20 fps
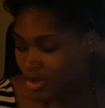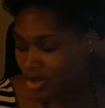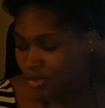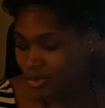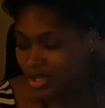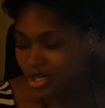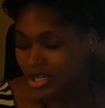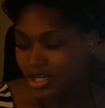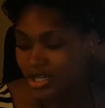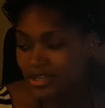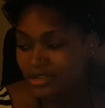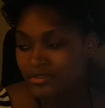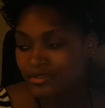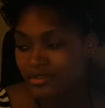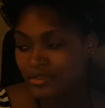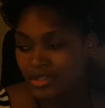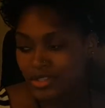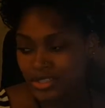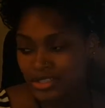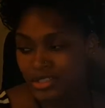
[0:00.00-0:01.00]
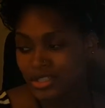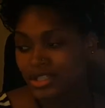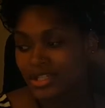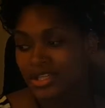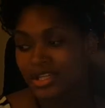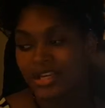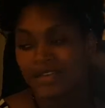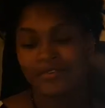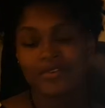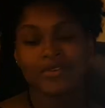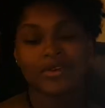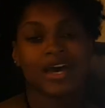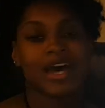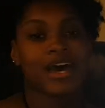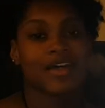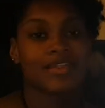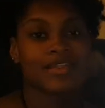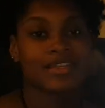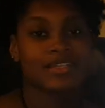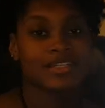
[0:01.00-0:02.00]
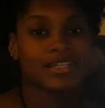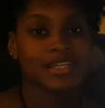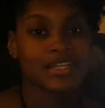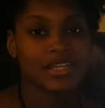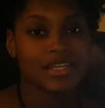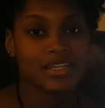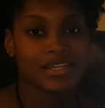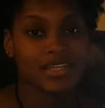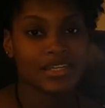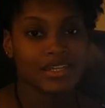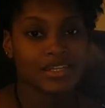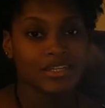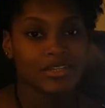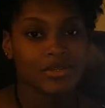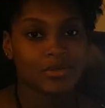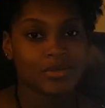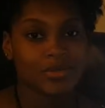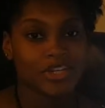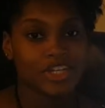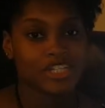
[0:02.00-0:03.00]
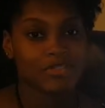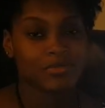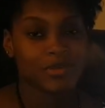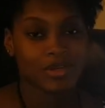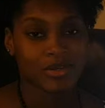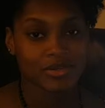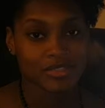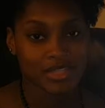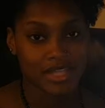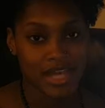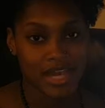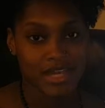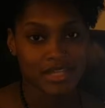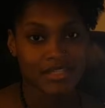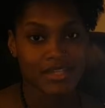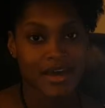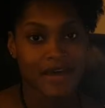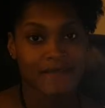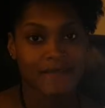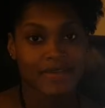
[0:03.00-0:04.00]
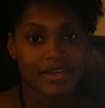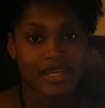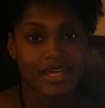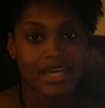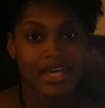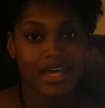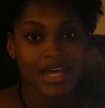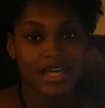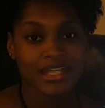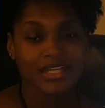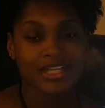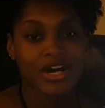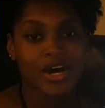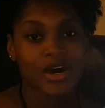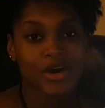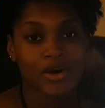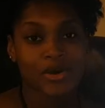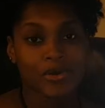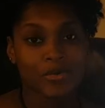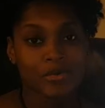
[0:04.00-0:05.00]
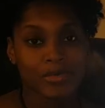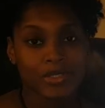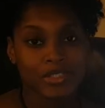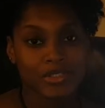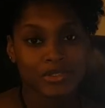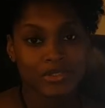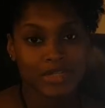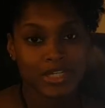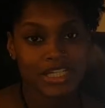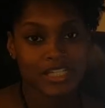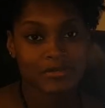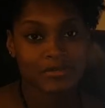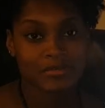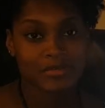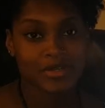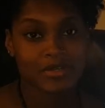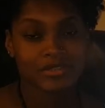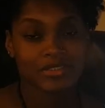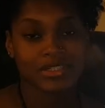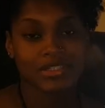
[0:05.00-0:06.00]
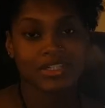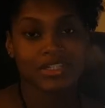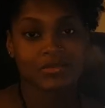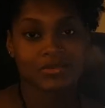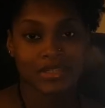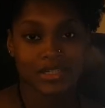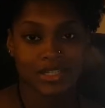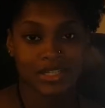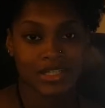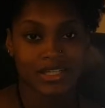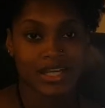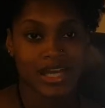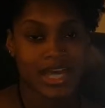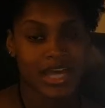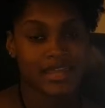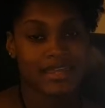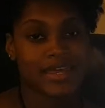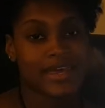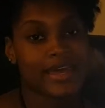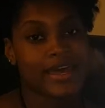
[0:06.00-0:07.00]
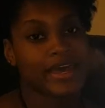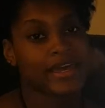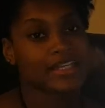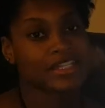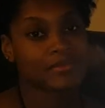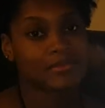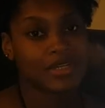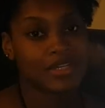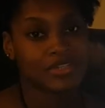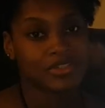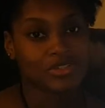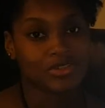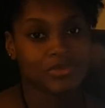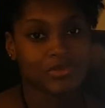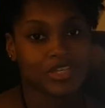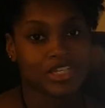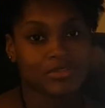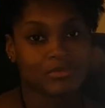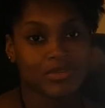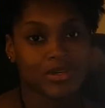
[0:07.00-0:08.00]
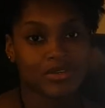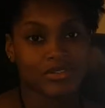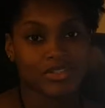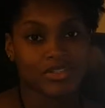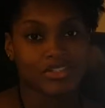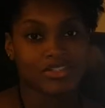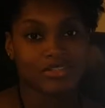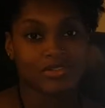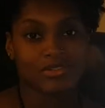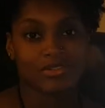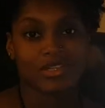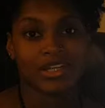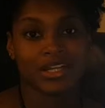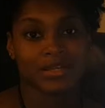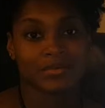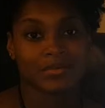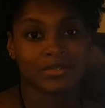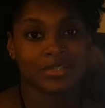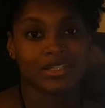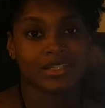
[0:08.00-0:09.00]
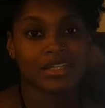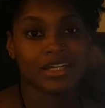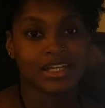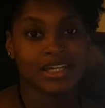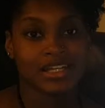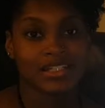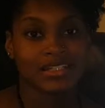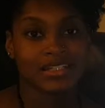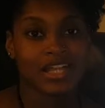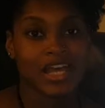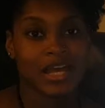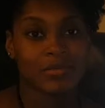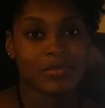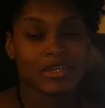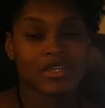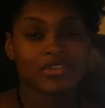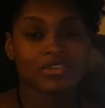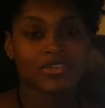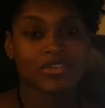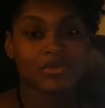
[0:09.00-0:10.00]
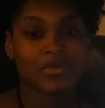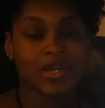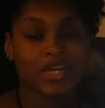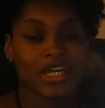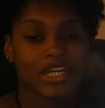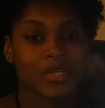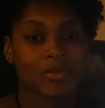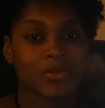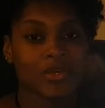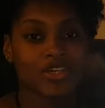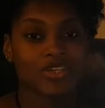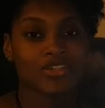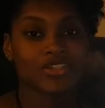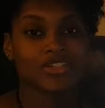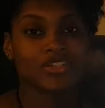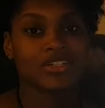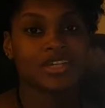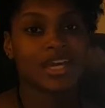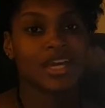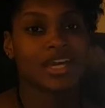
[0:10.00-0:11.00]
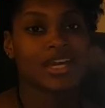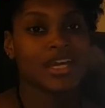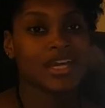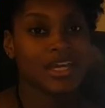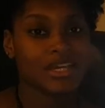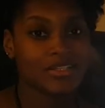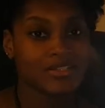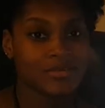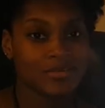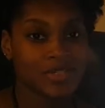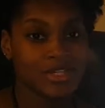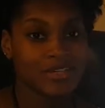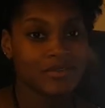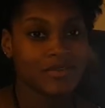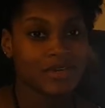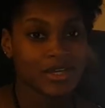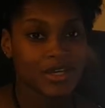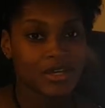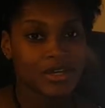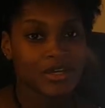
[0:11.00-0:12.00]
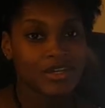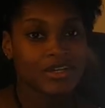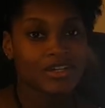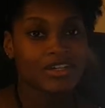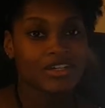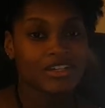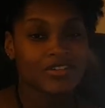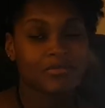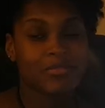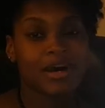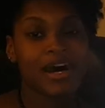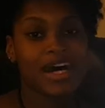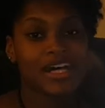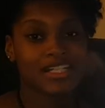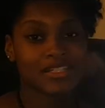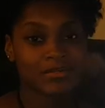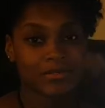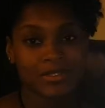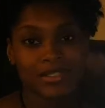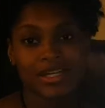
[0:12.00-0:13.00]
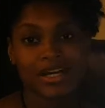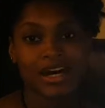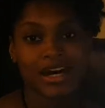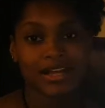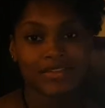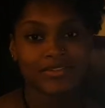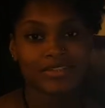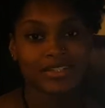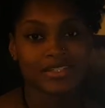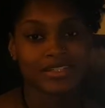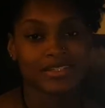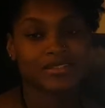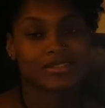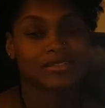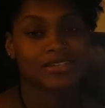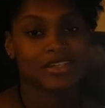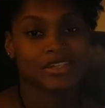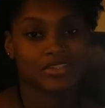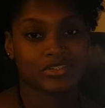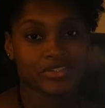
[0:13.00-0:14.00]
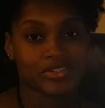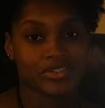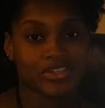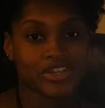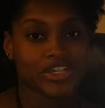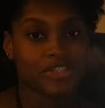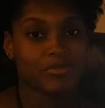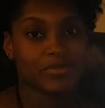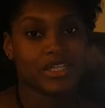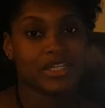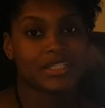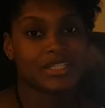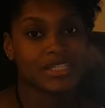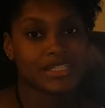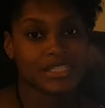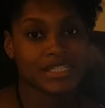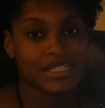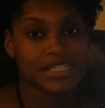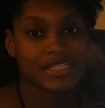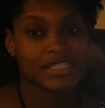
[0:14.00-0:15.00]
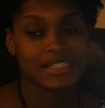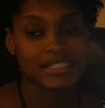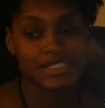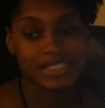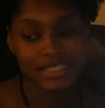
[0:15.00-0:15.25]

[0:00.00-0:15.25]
Well, unfortunately, if you have the Z, you were exposed to HIV. The O means you're exposed to chlamydia, and the X means you were exposed to genital herpes. So that means you and anyone you shook hands with could have possibly caught this sexually transmitted disease.